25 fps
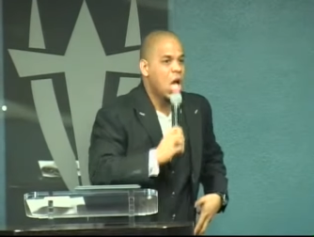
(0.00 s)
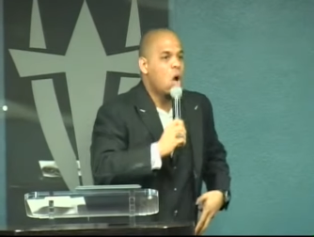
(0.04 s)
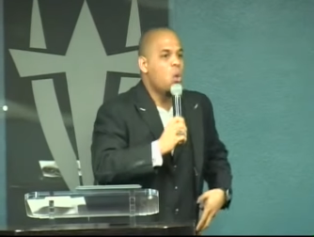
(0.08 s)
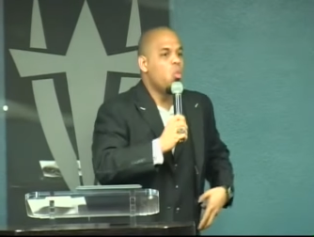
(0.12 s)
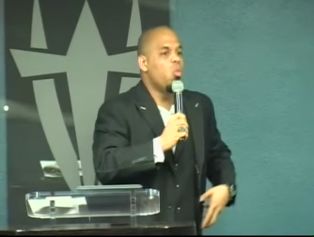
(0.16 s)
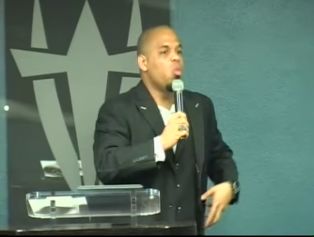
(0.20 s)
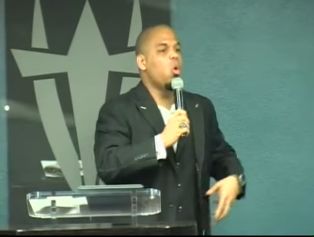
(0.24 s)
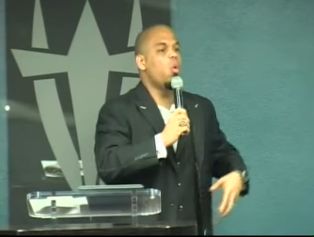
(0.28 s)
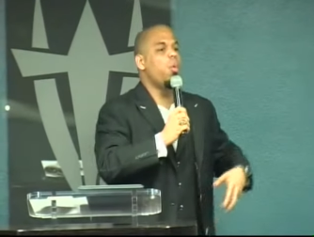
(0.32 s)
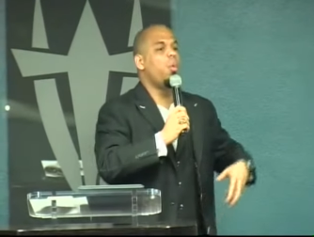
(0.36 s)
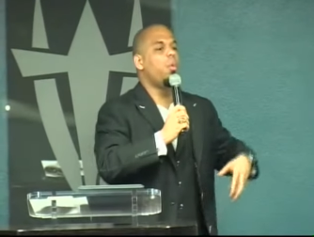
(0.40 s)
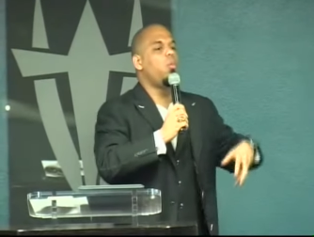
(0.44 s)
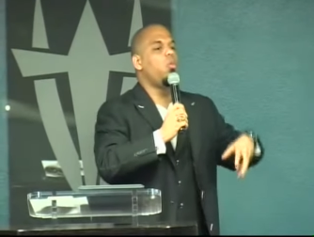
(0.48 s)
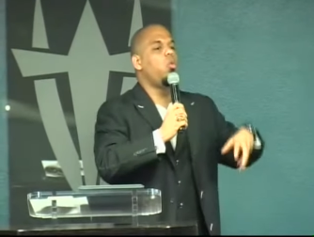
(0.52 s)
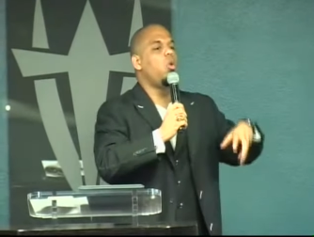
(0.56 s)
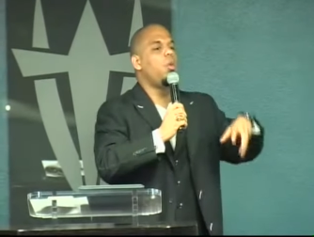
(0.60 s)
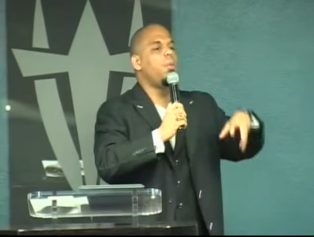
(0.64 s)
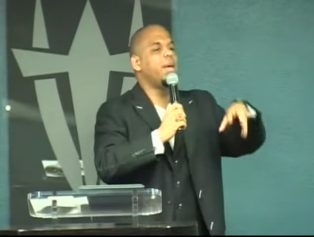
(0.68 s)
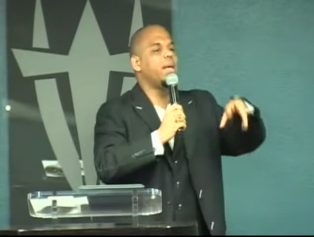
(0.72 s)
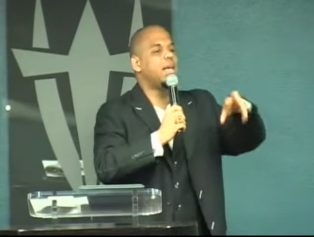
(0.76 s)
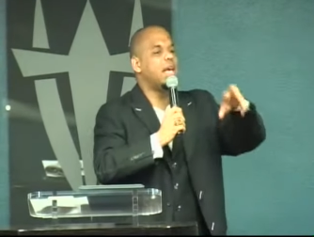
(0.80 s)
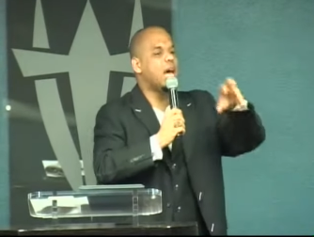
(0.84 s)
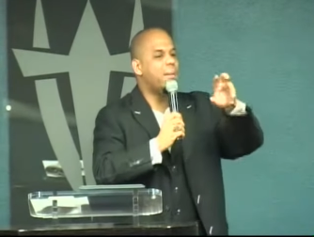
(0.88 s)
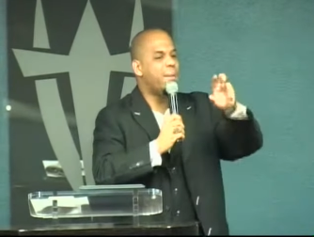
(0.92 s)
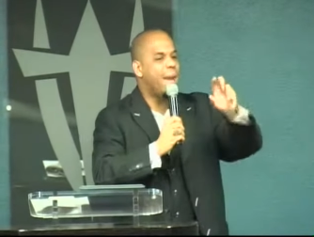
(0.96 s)
will, will
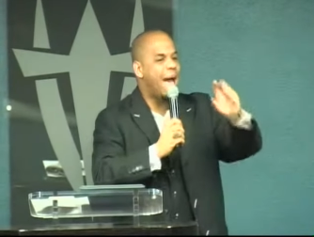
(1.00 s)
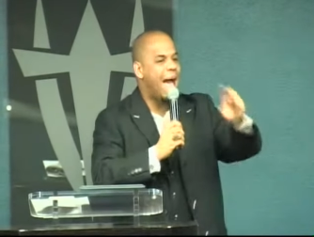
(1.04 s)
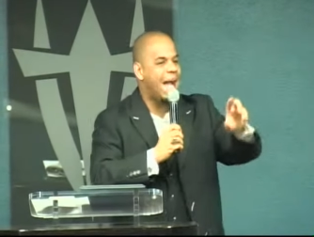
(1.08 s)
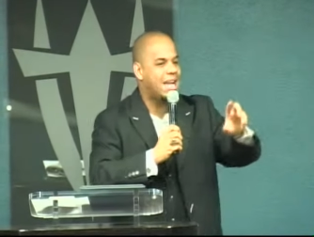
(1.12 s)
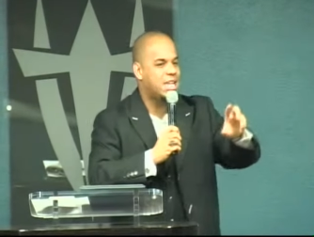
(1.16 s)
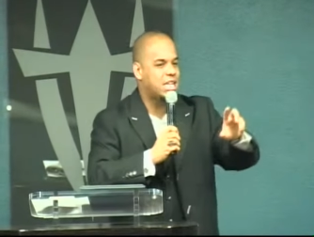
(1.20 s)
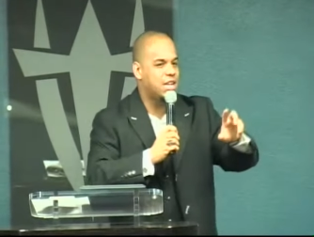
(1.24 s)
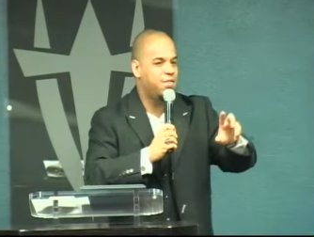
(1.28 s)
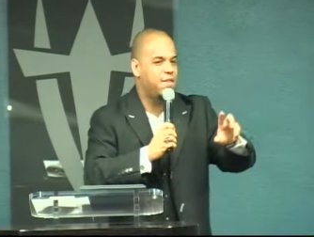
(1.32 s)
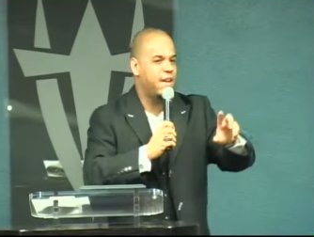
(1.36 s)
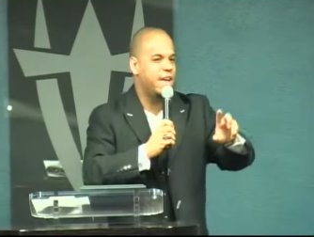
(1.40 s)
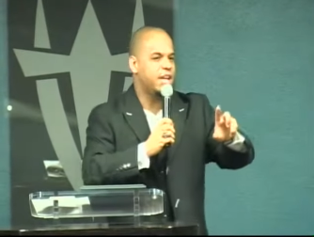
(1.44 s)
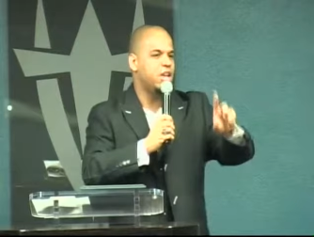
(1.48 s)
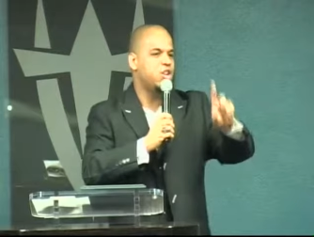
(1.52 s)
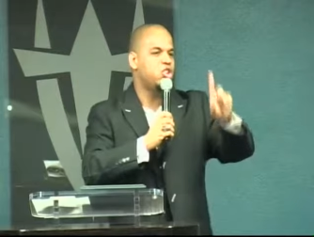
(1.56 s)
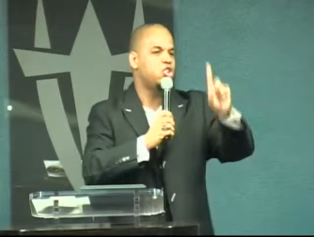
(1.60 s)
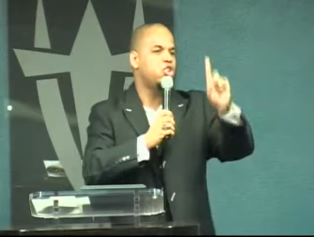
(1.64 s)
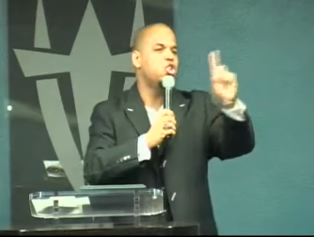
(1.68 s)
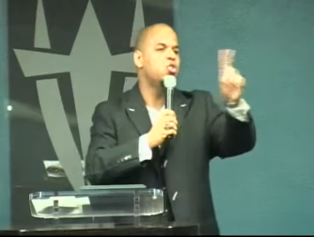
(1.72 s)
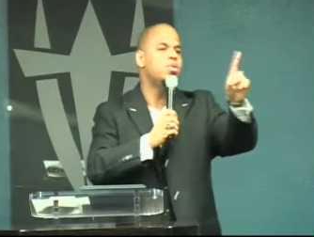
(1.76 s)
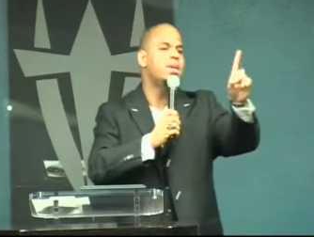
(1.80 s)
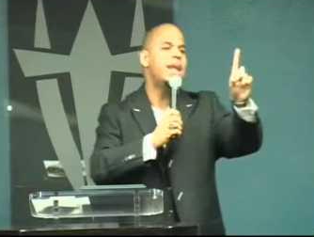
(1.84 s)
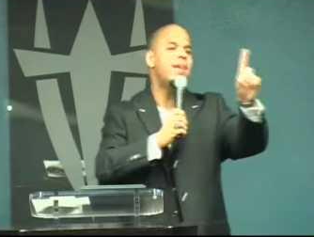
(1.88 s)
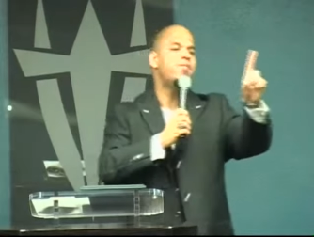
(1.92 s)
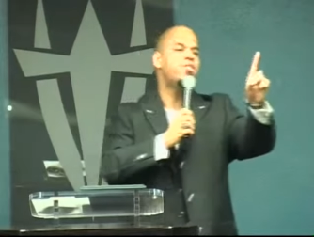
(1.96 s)
become activated.
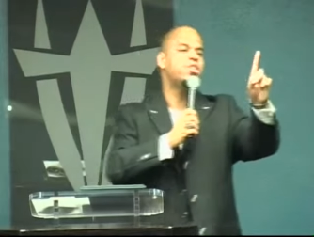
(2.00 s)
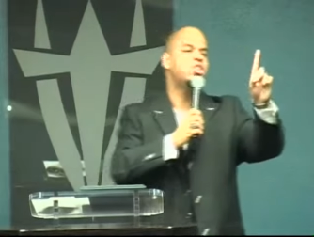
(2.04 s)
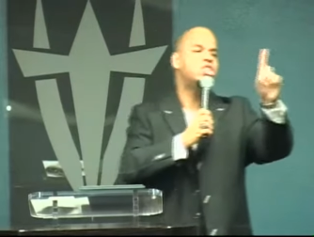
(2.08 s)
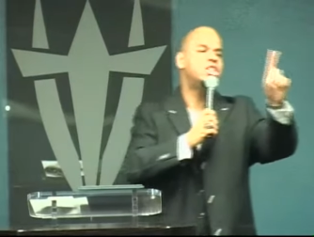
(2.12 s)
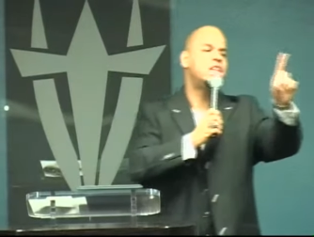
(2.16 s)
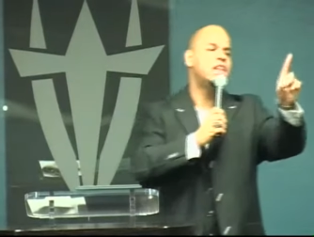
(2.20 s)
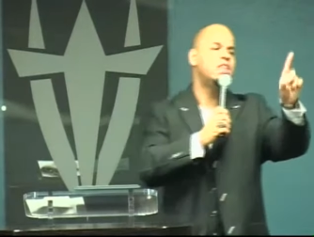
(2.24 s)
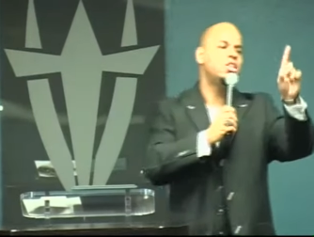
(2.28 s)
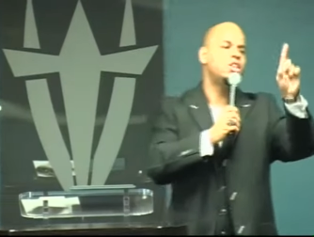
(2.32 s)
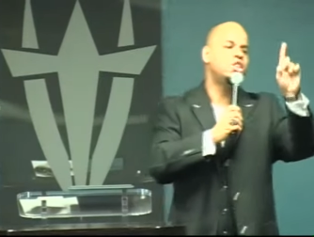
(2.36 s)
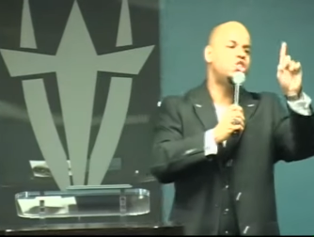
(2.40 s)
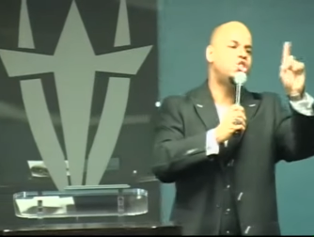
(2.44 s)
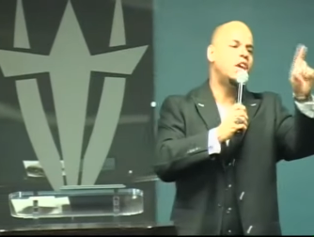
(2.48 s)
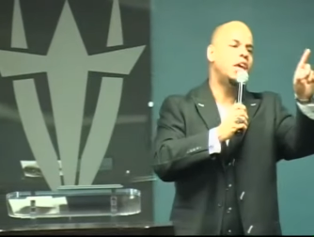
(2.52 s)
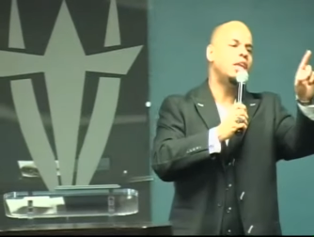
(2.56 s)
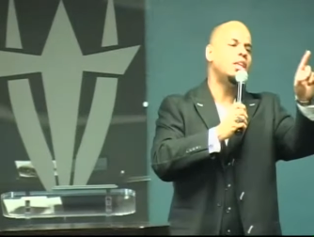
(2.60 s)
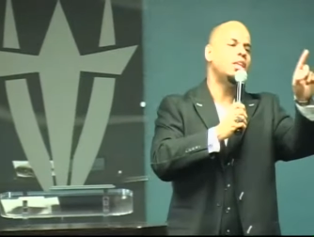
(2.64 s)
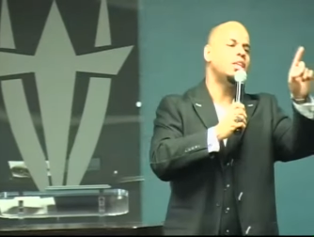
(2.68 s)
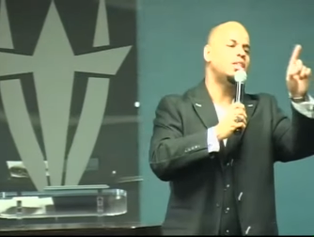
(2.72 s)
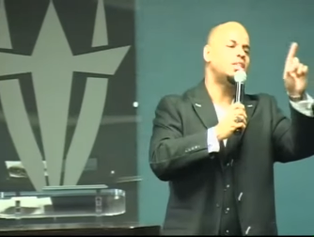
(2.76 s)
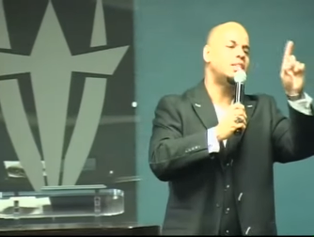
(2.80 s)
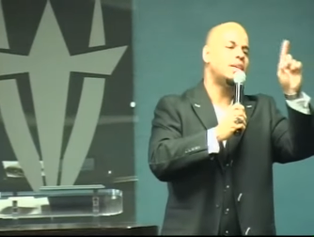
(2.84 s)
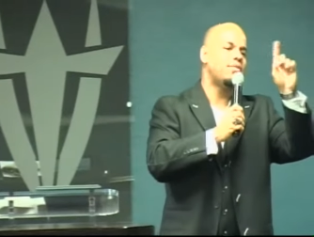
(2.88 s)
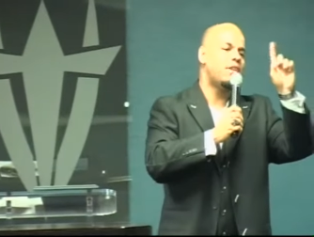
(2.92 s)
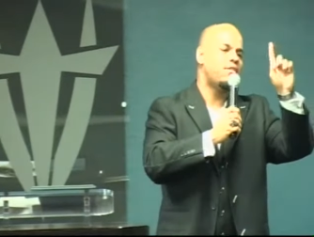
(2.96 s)
You never see the
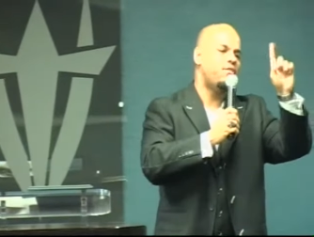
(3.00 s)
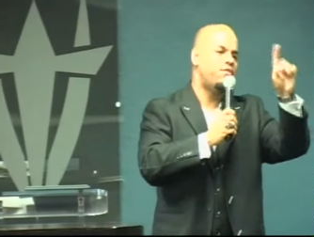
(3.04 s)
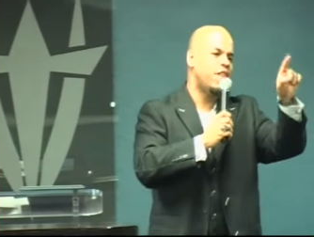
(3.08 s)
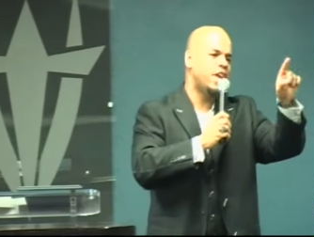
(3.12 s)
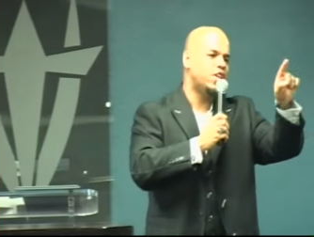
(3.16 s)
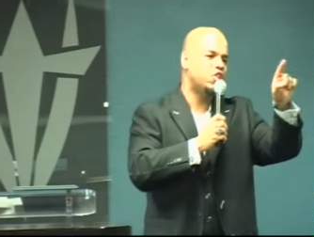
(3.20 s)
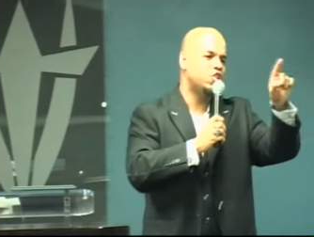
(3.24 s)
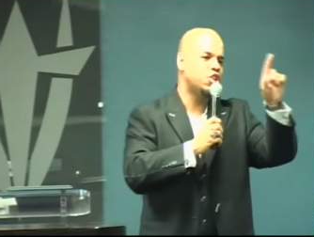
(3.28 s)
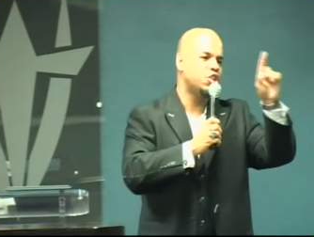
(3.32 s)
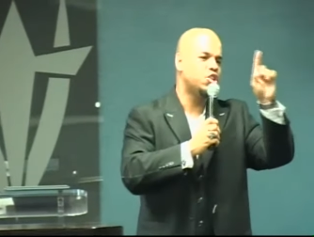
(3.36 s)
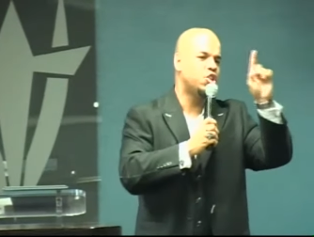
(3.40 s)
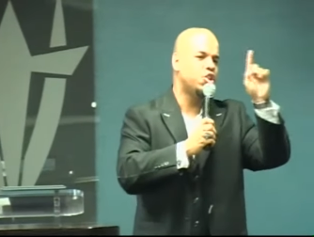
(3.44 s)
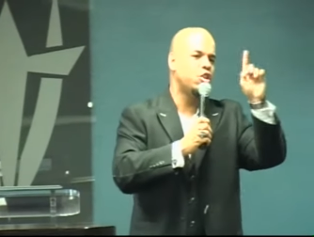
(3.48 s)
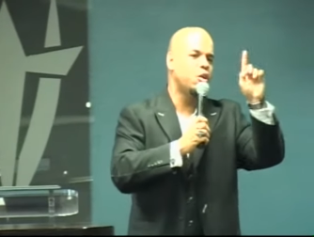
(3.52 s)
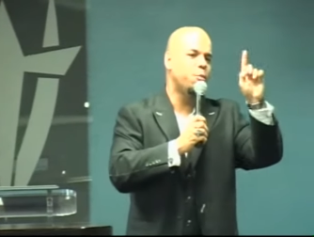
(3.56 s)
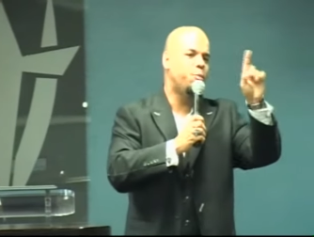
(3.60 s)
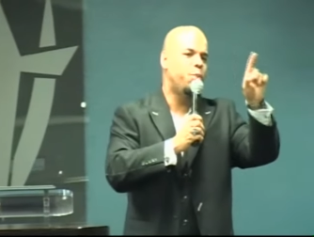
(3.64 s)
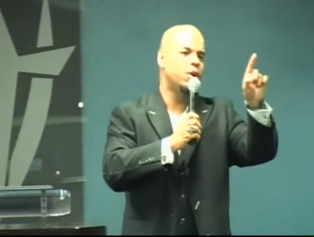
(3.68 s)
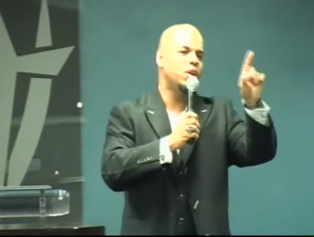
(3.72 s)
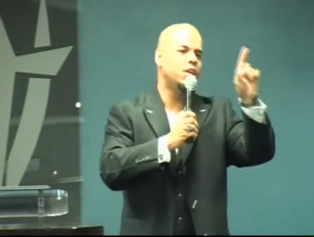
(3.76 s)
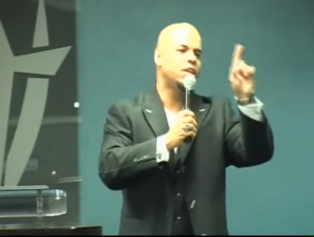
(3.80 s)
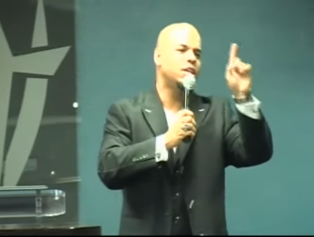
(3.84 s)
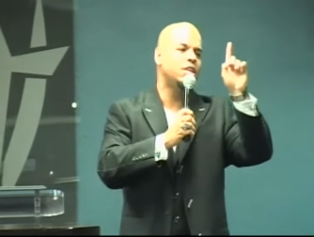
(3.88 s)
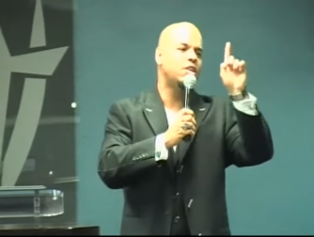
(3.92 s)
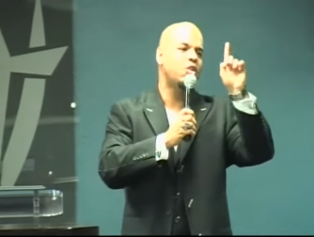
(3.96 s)
genius of a fish until you
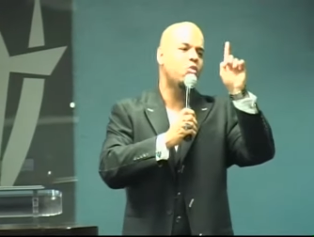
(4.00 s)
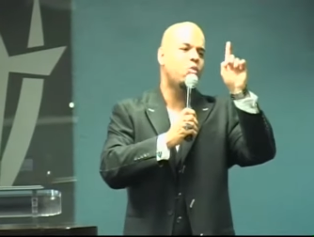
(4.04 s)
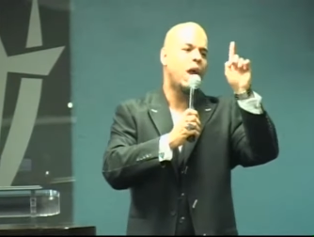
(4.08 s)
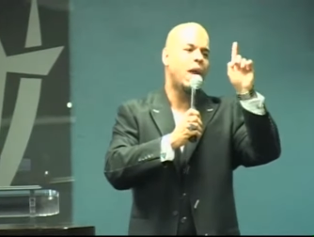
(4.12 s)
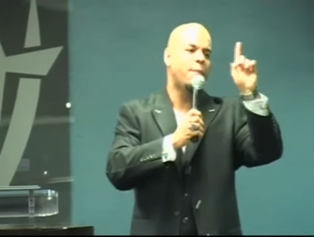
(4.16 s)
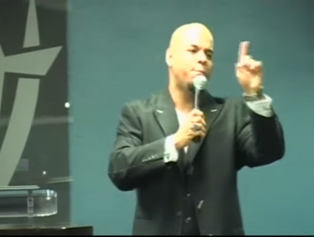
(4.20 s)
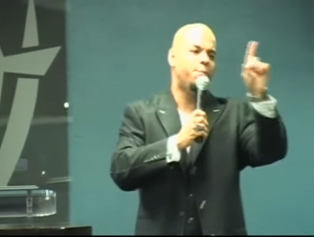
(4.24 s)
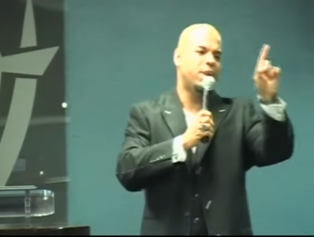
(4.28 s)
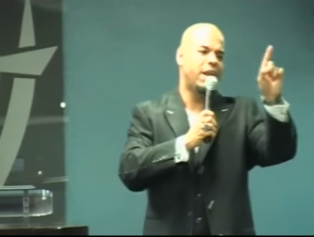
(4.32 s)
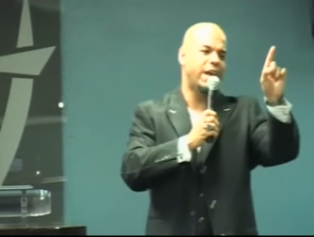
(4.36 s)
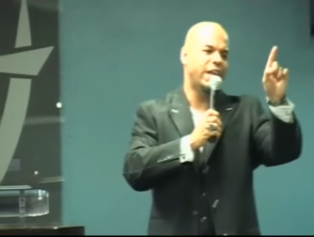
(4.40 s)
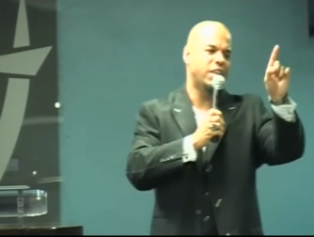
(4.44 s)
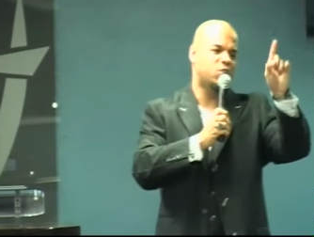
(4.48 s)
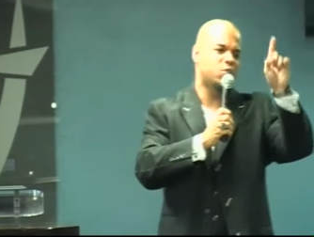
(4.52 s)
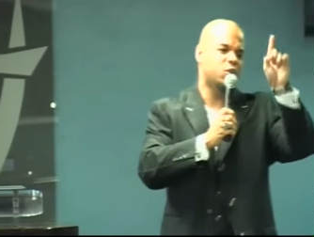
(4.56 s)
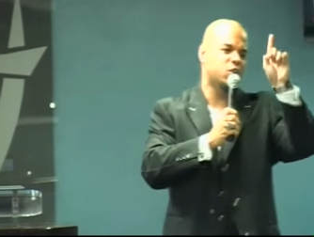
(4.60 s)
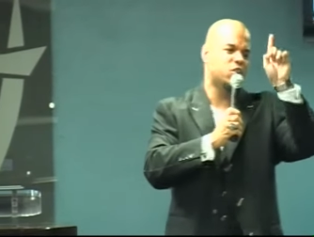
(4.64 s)
put it in the right place.